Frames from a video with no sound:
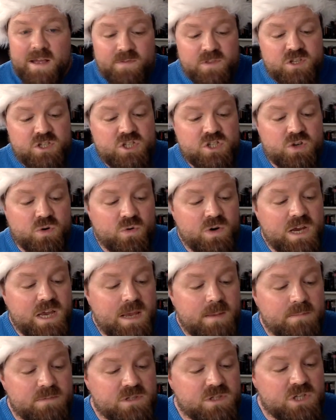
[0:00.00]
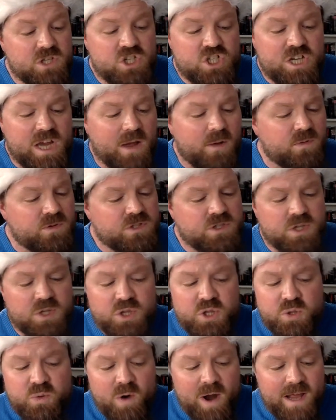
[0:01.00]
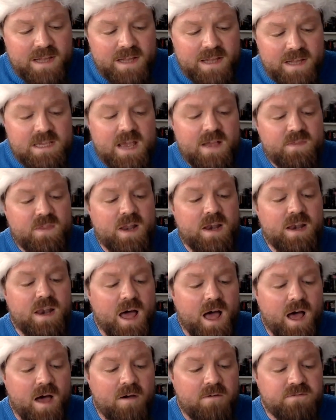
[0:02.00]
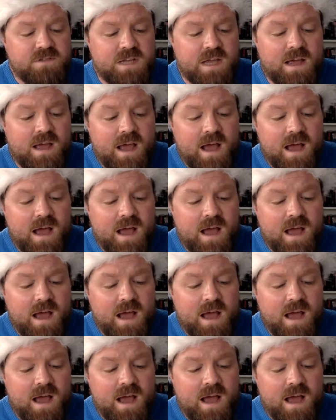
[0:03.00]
the screams, the shouts, the threats, the laughter,